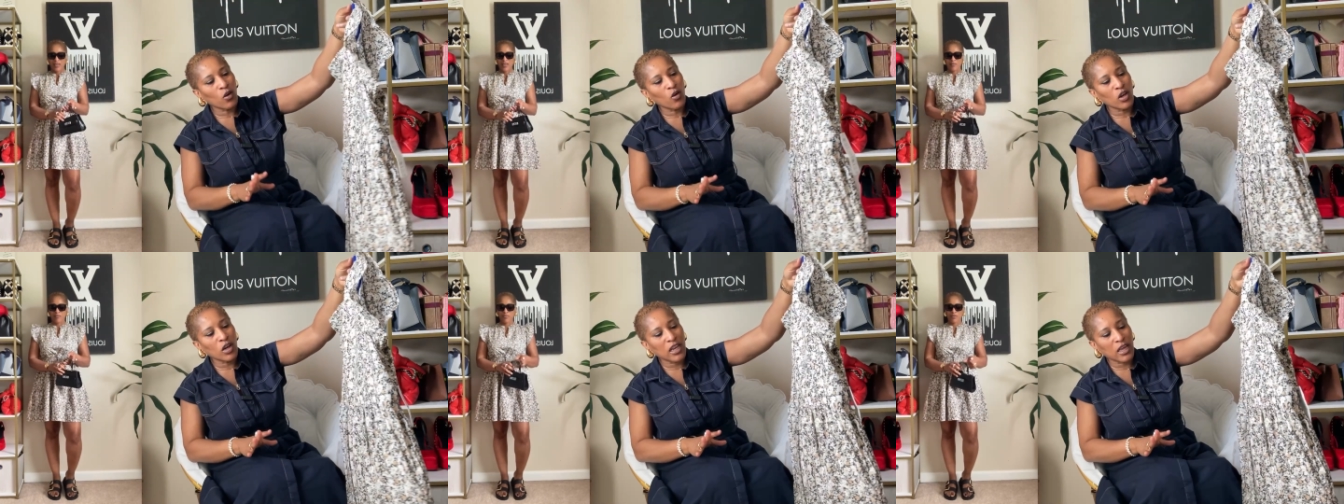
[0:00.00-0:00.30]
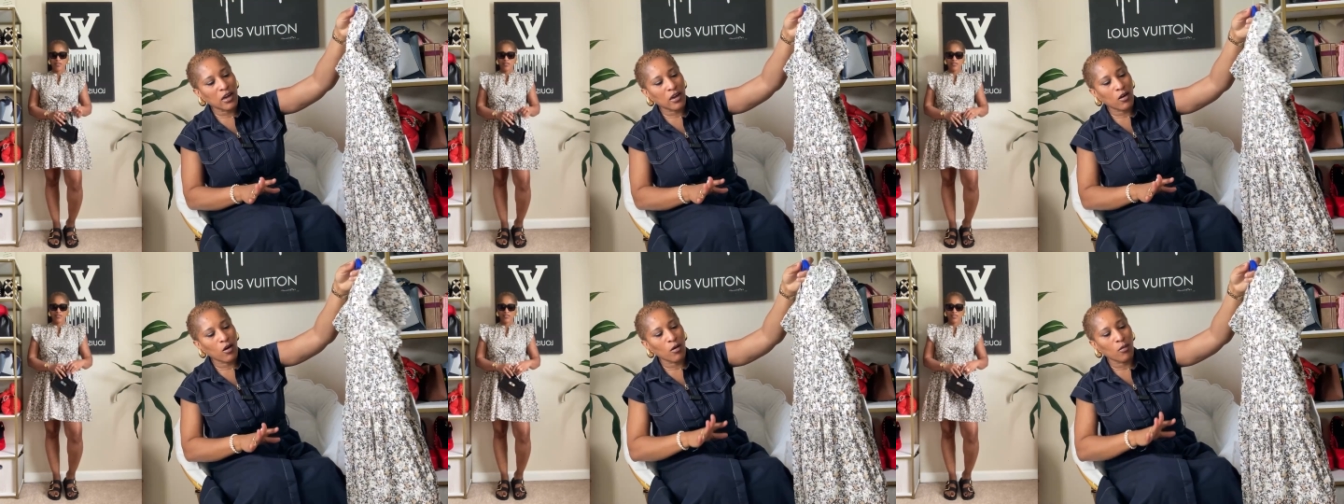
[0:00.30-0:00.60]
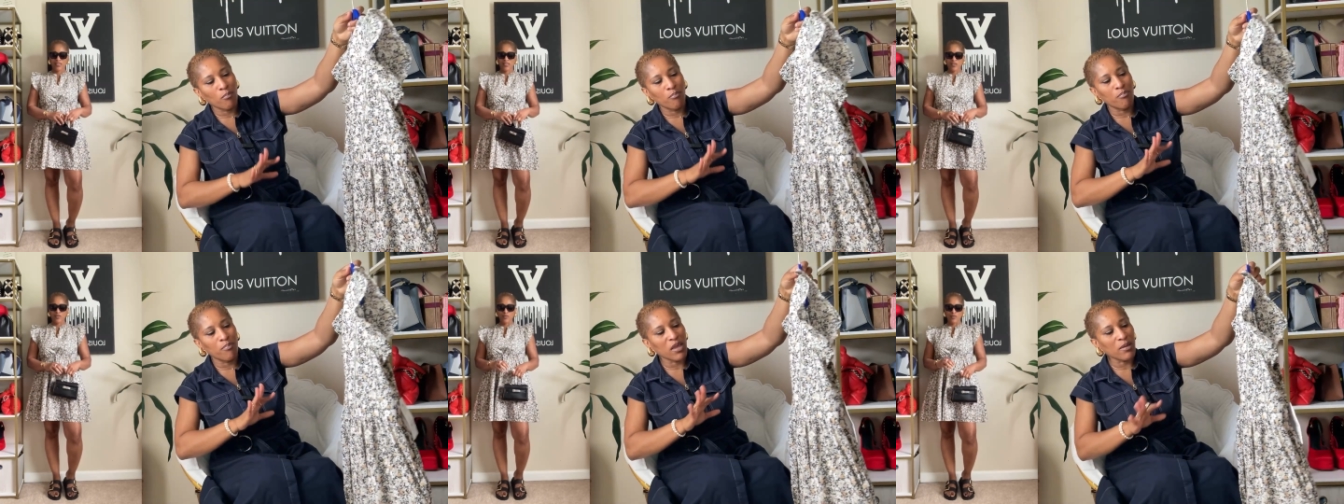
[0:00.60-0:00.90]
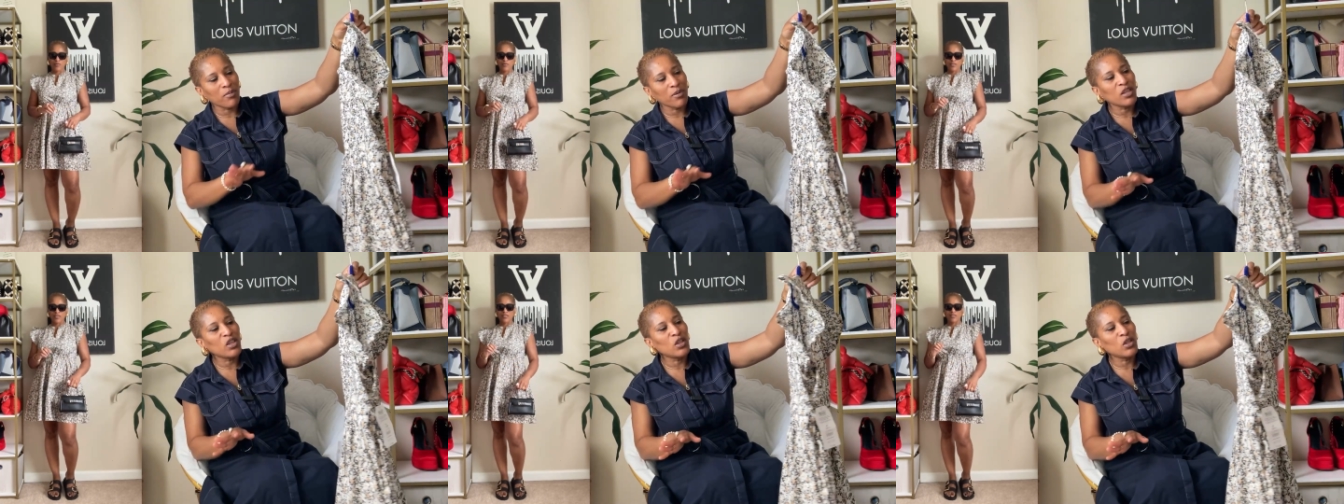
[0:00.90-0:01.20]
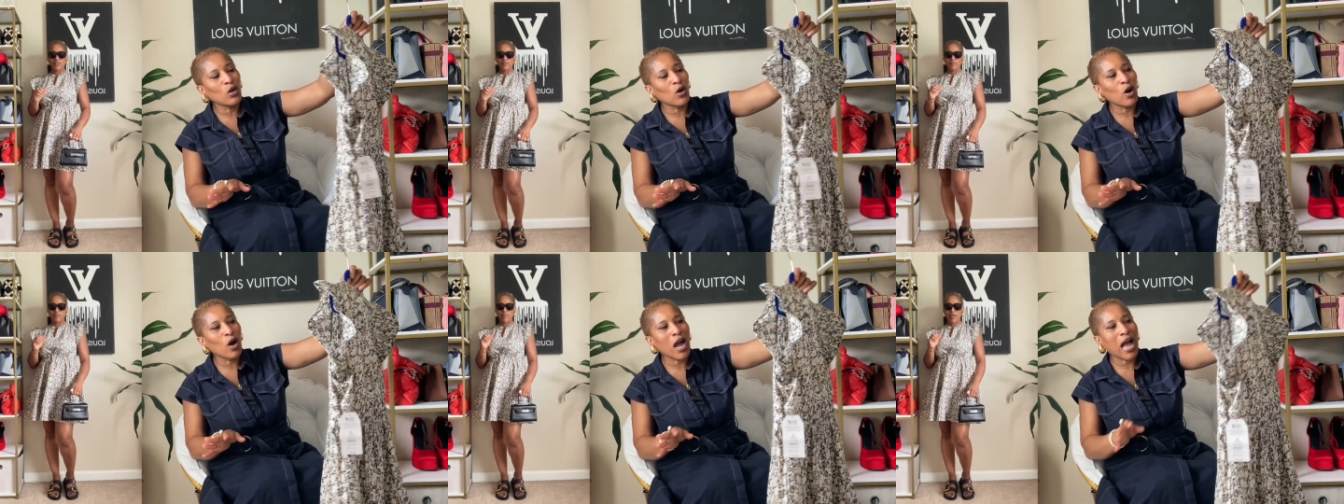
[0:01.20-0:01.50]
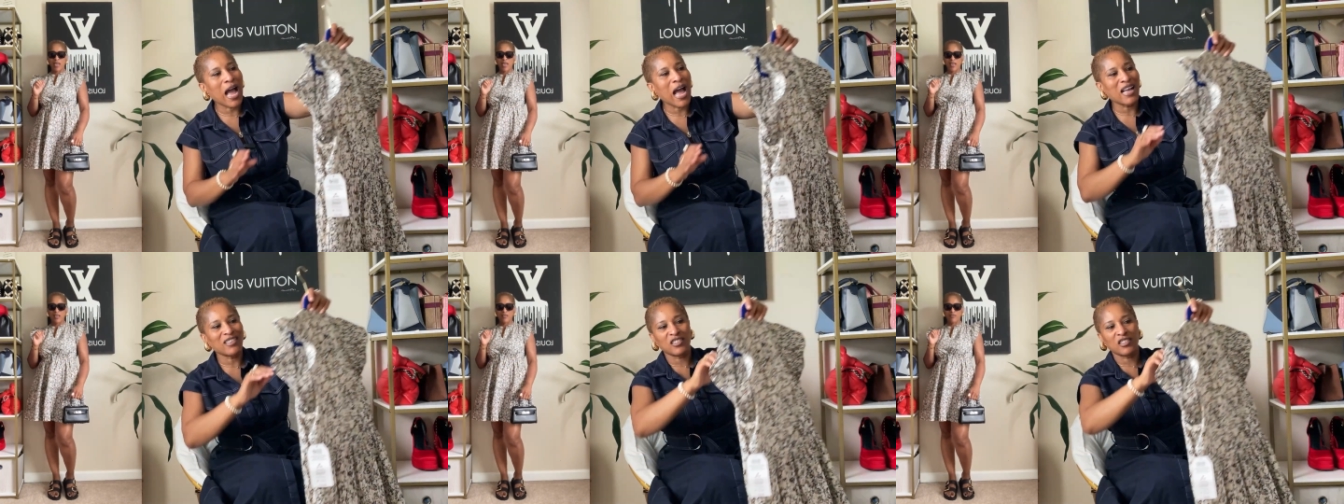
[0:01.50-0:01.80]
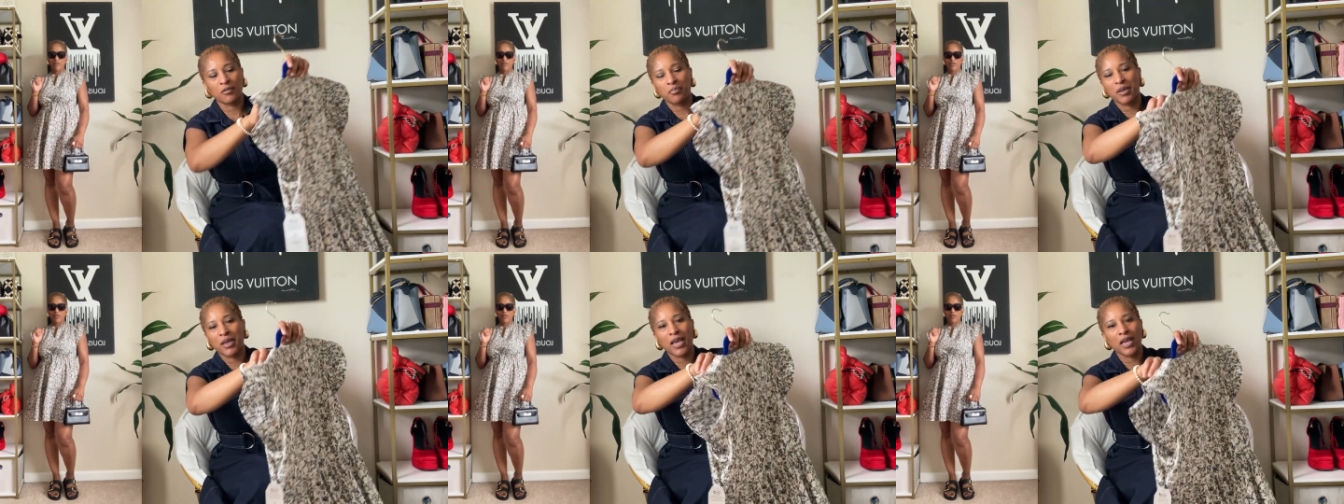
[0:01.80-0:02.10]
on like a baby doll
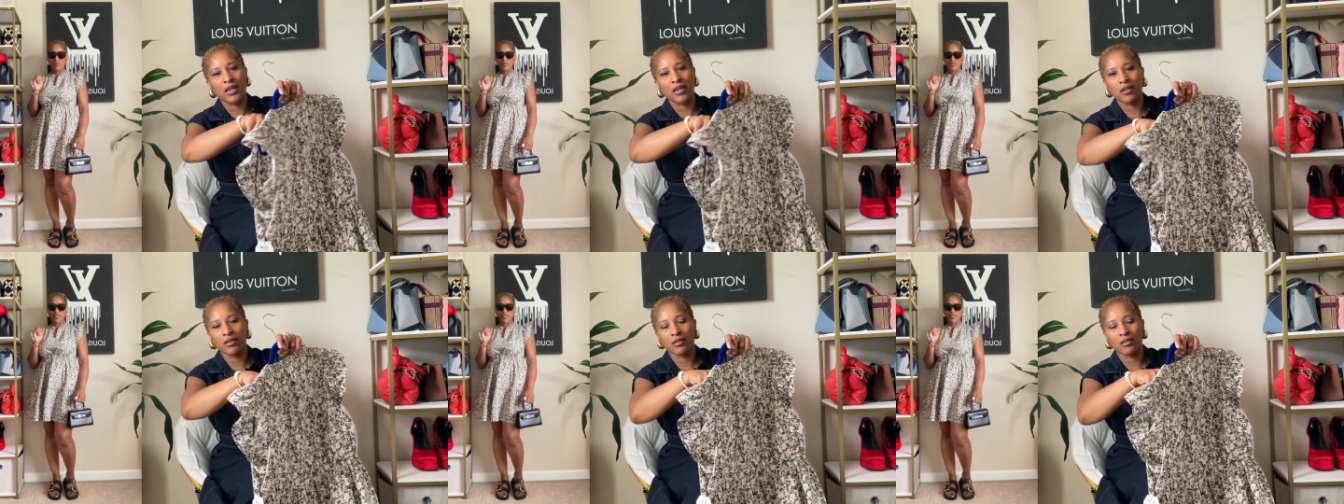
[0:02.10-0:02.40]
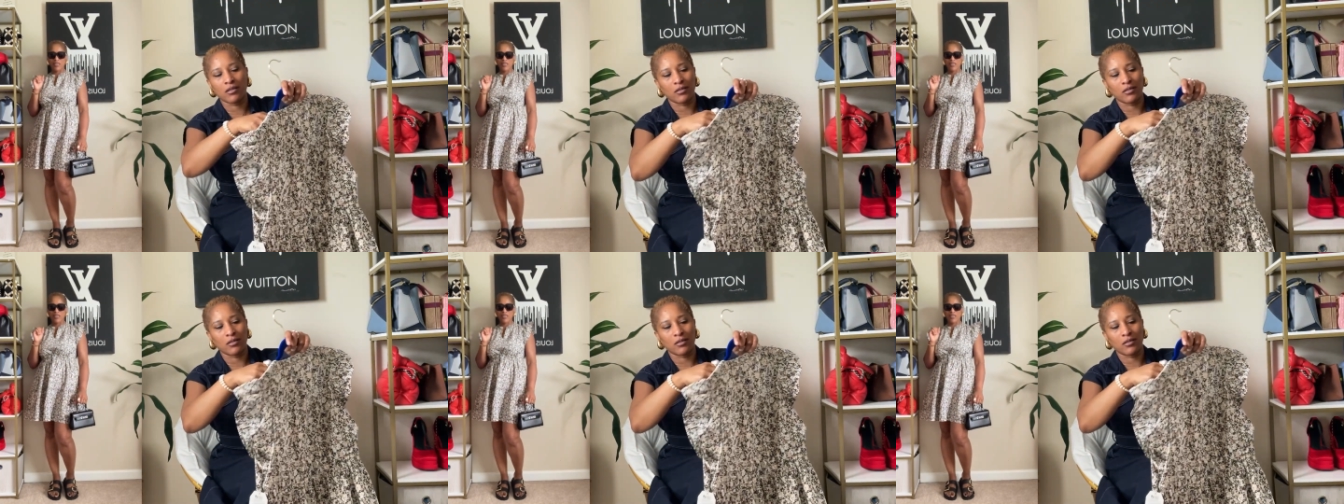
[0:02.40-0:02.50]
aspect,